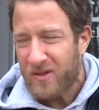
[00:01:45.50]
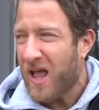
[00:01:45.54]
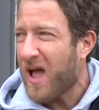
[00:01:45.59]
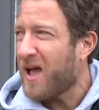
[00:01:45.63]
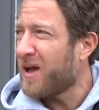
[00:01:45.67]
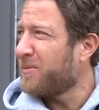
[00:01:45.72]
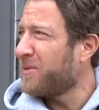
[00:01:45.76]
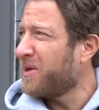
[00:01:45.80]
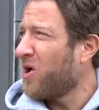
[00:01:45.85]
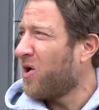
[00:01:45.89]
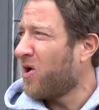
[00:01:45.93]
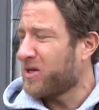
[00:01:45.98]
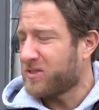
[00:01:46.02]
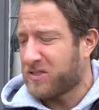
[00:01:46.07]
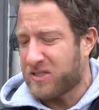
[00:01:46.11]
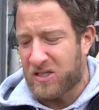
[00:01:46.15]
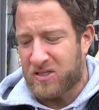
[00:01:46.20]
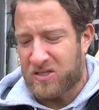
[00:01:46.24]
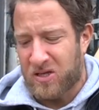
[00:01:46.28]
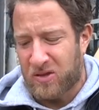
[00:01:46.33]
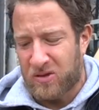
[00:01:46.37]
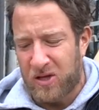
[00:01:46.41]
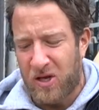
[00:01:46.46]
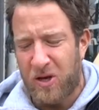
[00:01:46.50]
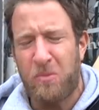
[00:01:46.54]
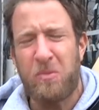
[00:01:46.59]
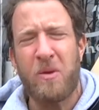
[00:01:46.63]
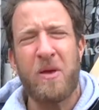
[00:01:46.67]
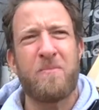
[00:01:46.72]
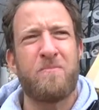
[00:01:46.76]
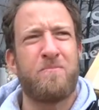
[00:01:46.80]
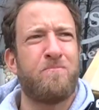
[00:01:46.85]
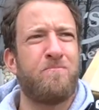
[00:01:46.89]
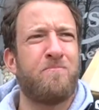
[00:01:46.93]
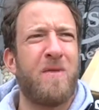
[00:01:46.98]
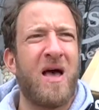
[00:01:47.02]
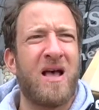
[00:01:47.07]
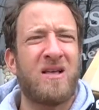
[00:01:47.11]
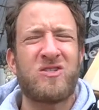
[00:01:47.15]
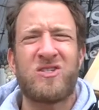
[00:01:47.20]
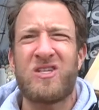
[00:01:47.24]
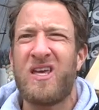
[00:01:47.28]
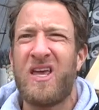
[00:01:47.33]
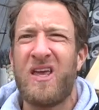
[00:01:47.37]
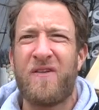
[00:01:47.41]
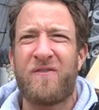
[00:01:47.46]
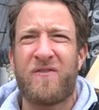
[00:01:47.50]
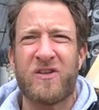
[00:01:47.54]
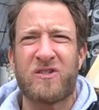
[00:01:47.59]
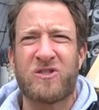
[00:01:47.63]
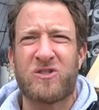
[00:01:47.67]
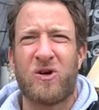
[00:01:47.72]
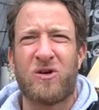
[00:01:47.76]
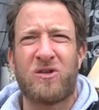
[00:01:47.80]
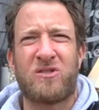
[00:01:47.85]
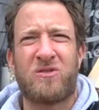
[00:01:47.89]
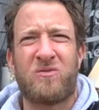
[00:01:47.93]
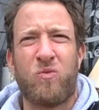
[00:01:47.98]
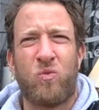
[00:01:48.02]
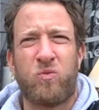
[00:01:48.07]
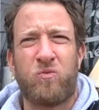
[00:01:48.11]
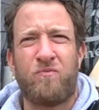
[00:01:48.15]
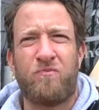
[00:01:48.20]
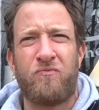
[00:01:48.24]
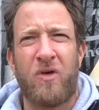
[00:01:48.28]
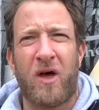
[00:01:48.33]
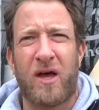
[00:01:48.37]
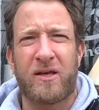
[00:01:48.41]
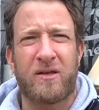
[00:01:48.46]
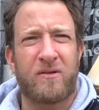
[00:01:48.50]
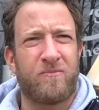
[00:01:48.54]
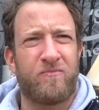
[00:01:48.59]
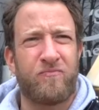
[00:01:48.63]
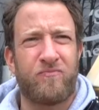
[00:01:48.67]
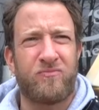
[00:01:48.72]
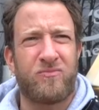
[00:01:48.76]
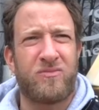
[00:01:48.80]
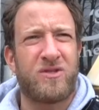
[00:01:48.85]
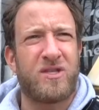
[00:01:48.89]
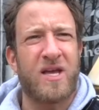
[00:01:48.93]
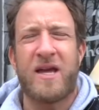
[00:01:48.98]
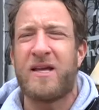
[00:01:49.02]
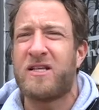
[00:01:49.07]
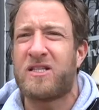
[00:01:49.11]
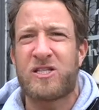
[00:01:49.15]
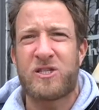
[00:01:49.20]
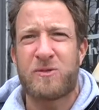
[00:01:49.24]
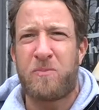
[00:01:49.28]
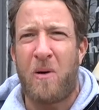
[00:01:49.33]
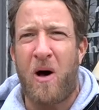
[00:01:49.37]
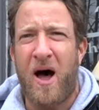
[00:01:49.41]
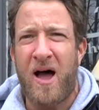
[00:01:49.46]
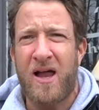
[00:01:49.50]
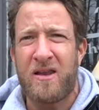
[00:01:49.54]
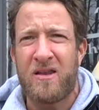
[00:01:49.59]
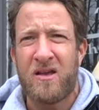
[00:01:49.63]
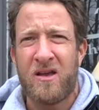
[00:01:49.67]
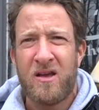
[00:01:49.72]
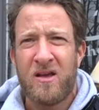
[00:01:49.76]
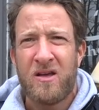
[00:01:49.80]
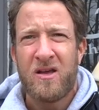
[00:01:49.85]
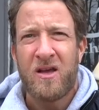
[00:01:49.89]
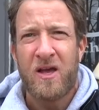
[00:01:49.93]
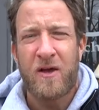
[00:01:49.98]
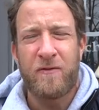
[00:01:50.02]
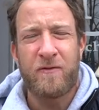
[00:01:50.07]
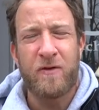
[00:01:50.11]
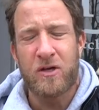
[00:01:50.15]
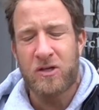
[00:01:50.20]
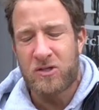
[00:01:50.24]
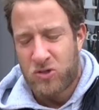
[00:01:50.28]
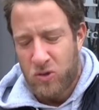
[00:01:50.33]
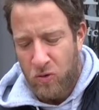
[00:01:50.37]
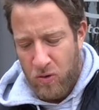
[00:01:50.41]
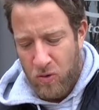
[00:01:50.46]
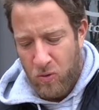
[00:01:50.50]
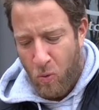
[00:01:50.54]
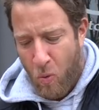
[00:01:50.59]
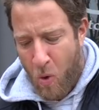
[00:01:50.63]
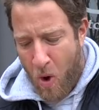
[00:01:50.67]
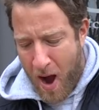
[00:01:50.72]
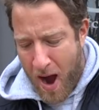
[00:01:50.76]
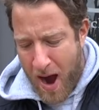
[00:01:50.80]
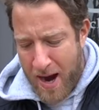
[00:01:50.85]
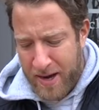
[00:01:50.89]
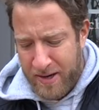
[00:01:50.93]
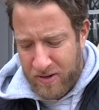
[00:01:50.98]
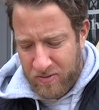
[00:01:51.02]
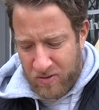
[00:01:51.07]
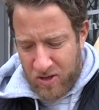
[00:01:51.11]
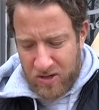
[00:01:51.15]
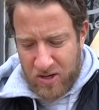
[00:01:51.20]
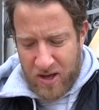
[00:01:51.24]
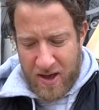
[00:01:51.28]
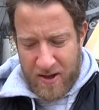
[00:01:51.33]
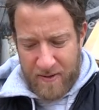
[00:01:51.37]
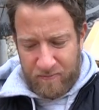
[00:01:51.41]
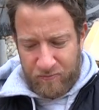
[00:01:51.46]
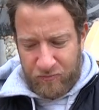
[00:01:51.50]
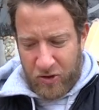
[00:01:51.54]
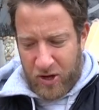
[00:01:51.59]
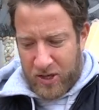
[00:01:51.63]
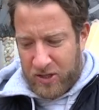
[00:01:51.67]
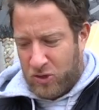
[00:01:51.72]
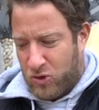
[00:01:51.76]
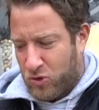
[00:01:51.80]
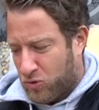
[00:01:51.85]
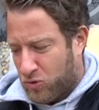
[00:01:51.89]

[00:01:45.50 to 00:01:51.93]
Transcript: I gotta be honest, it's a little bit messy if it's a like date spot. If you're doing wine and then you have like